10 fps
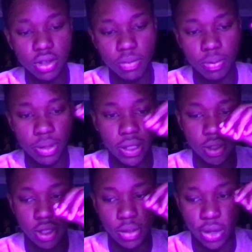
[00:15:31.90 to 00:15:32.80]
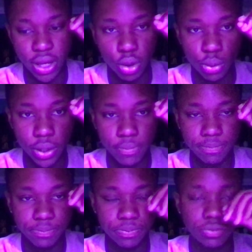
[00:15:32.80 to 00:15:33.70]
from a place in inglewood
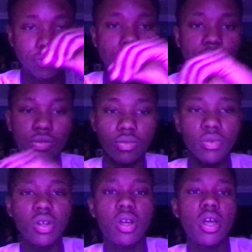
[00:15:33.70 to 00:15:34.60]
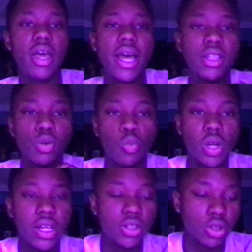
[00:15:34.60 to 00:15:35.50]
and the
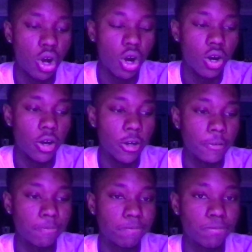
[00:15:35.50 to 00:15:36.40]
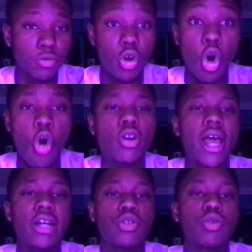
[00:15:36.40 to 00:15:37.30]
wings are all
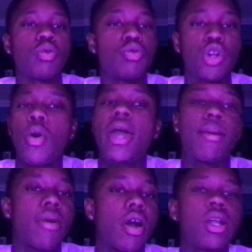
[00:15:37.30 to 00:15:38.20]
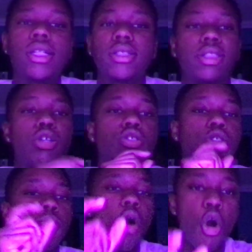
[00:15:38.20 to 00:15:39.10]
natural, no antibiotics. They're
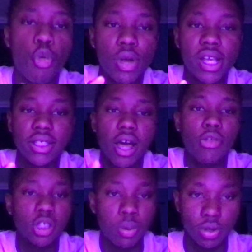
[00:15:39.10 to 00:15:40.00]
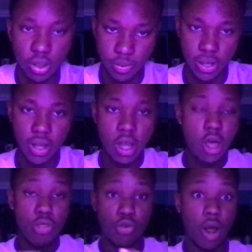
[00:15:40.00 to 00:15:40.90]
small wings, how they're supposed to be.
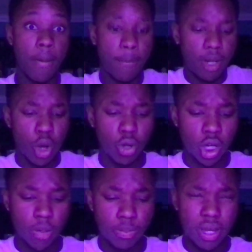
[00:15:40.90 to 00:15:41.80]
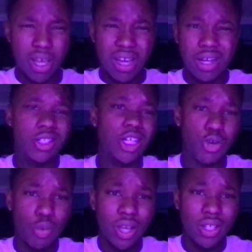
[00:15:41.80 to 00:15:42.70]
They're not blown up. A chicken
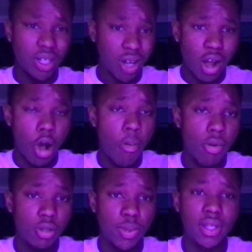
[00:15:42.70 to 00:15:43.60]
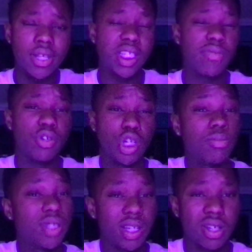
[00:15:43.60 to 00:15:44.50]
wing should not almost be the size of a
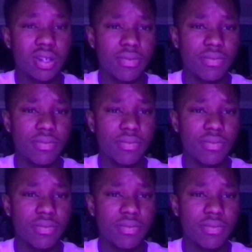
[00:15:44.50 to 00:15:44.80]
drumstick.